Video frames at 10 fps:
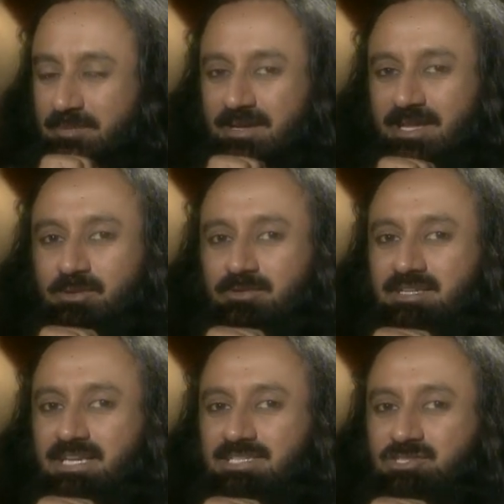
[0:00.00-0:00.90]
but I
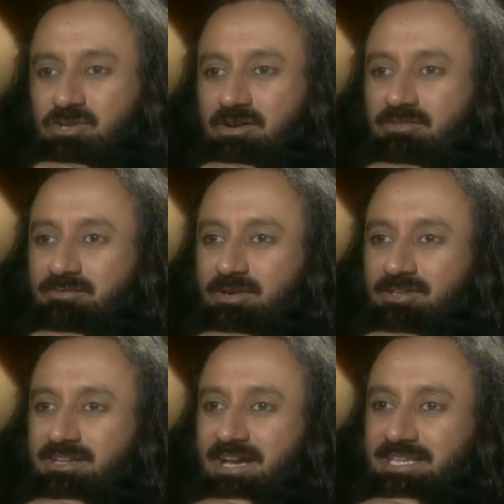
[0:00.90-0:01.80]
couldn't enjoy
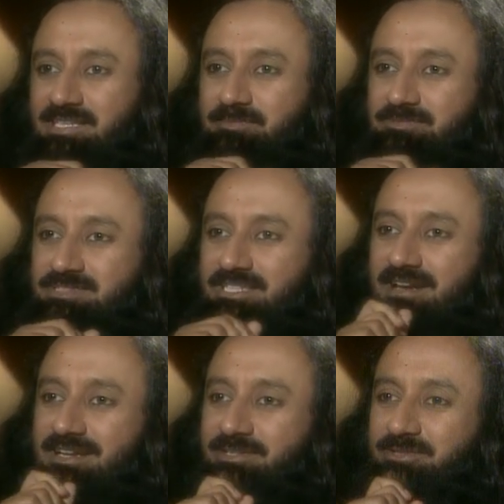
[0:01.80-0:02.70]
what other
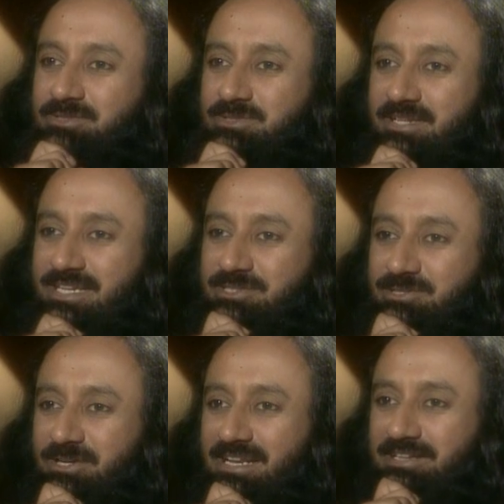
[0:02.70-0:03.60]
children used to
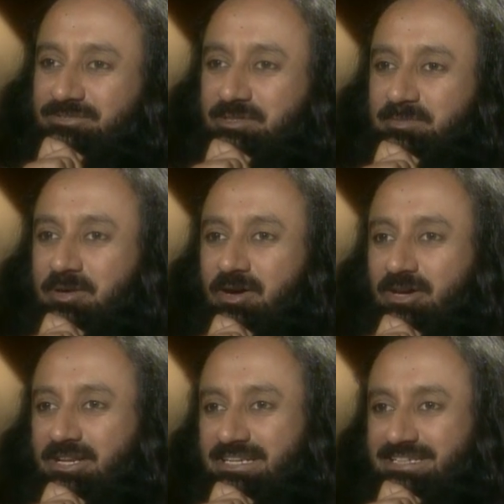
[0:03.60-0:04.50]
enjoy, like
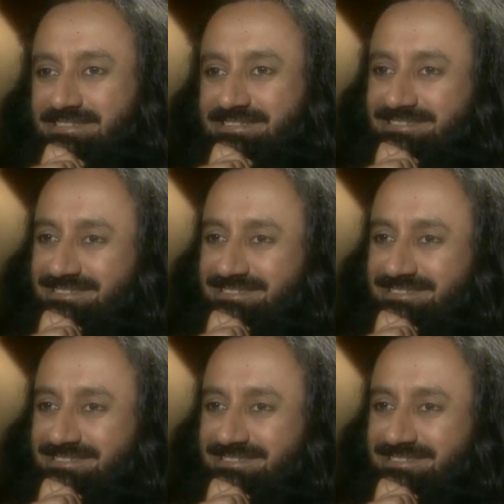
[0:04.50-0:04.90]
football and others.